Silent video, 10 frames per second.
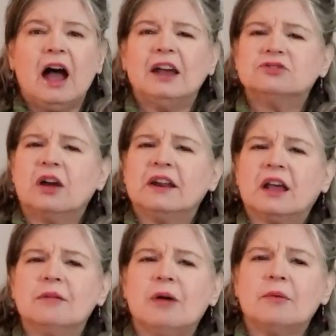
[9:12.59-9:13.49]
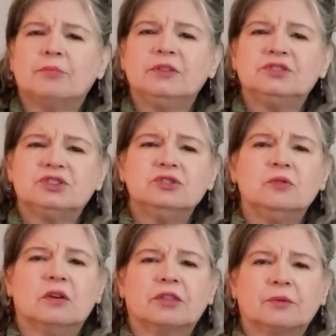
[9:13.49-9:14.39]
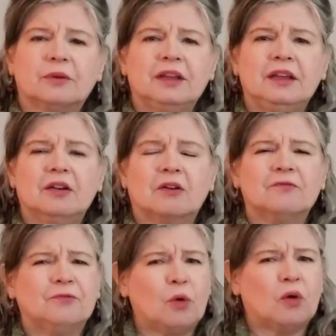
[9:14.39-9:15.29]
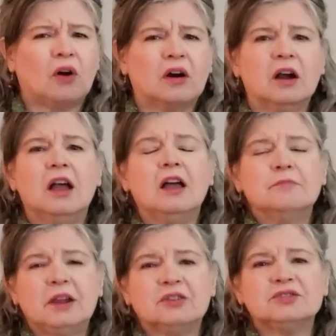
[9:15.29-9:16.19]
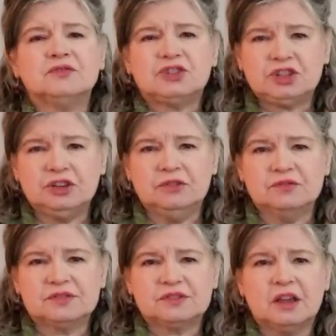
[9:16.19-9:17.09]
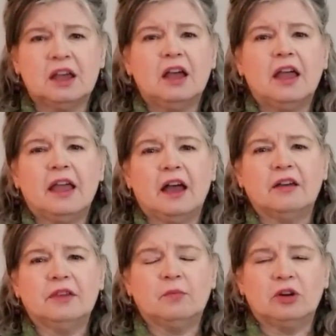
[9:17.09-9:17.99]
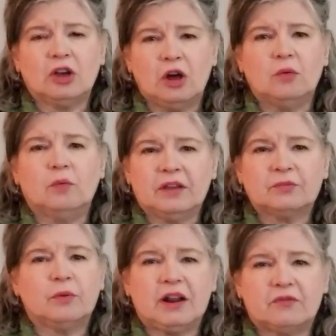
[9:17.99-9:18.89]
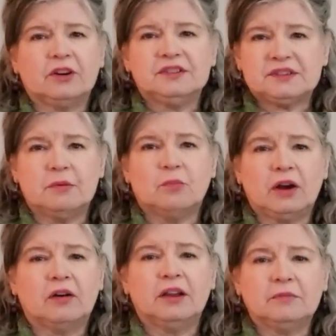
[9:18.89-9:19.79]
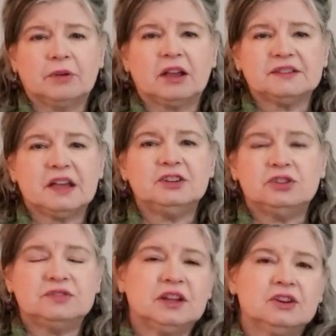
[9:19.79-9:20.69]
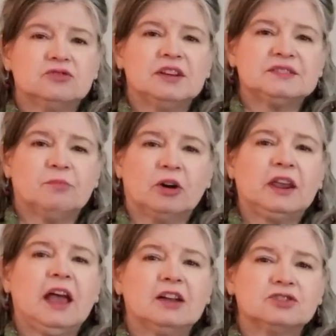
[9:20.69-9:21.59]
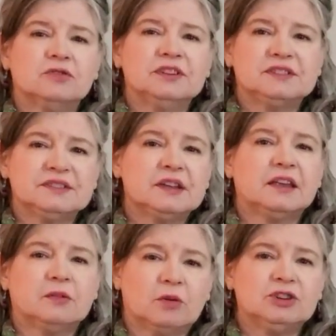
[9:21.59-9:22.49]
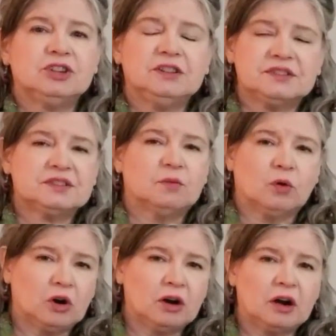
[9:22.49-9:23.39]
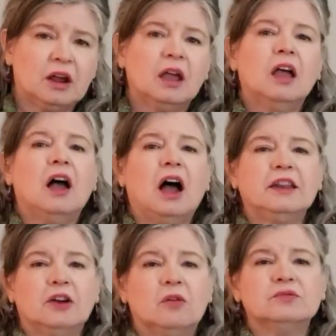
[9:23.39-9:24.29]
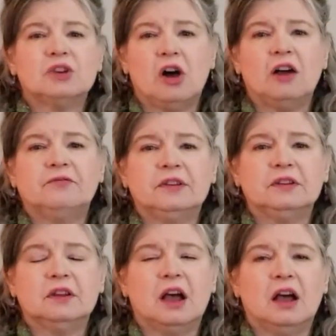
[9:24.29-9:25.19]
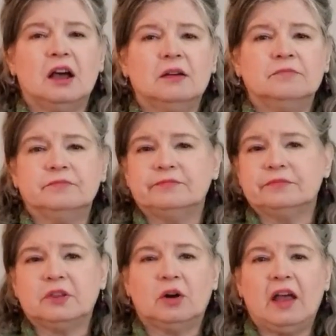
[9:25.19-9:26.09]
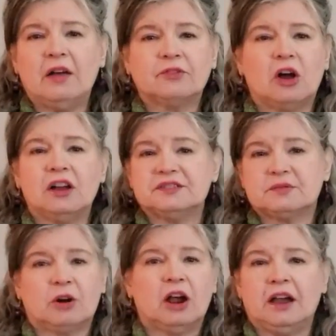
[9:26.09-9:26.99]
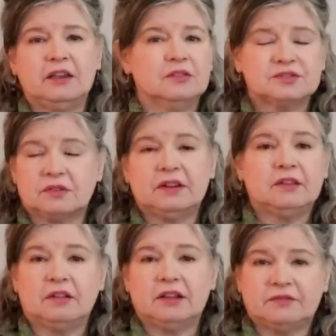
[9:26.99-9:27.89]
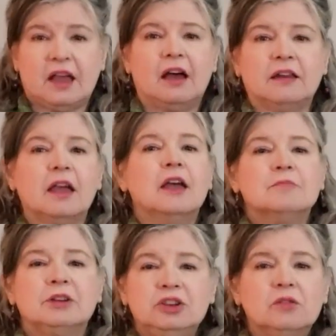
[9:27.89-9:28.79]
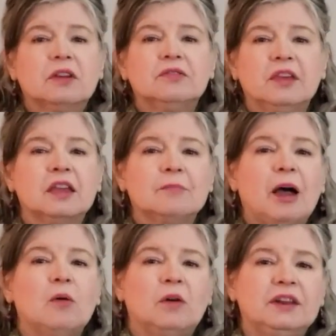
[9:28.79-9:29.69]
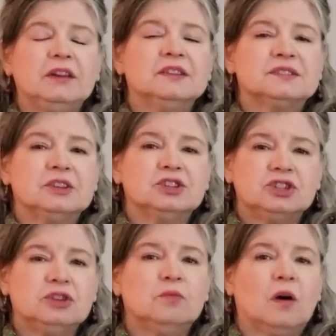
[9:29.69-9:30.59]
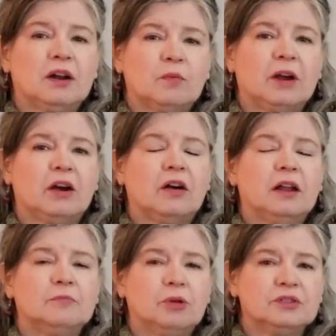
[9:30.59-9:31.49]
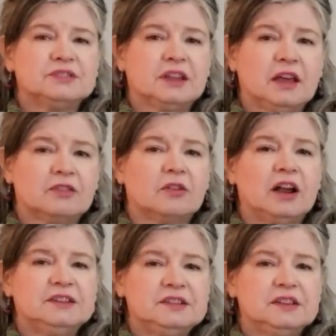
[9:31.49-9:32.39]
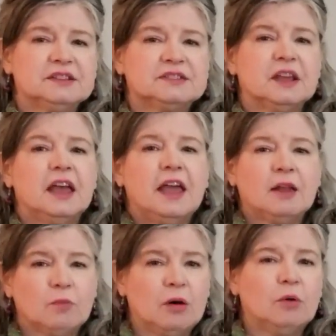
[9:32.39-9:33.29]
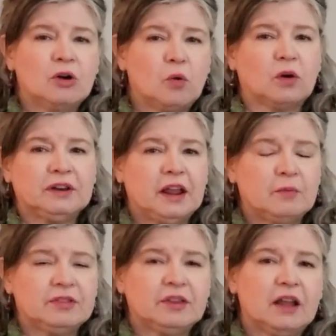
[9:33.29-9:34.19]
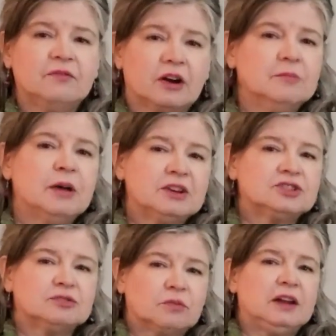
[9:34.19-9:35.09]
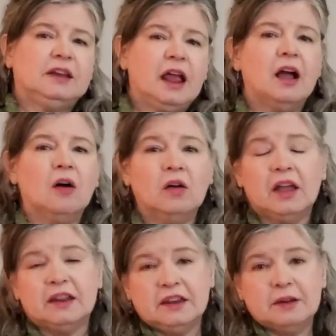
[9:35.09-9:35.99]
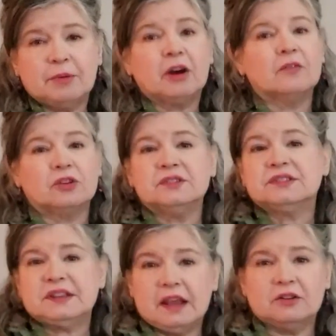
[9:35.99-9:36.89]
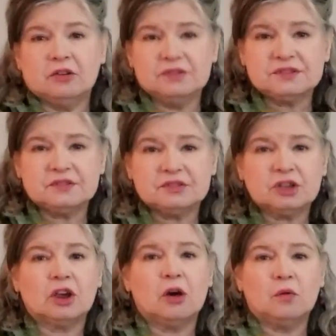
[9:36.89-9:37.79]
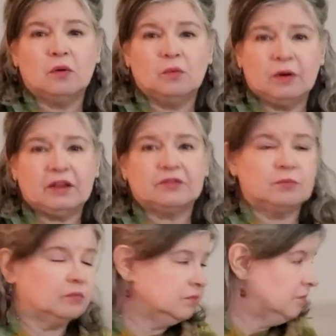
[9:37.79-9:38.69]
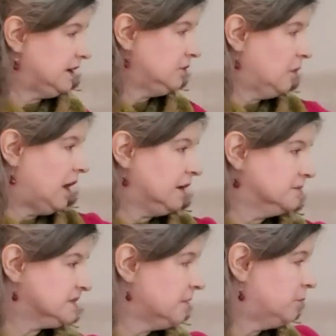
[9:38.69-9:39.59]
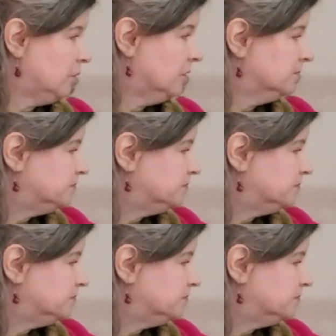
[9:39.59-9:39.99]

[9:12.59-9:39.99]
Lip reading: I try to come up with 2 or 3 or 4 pairs of shoes that will go with whatever it is I'm wearing, because I do tend to dress more casually since I can wear jeans to work. I don't often have cause to wear high heels or anything like that. But you can think about what it is that you want to wear and pull together ideas and what will coordinate with it. I very much, right now, need a pair of good sandals to go with my new items I pull.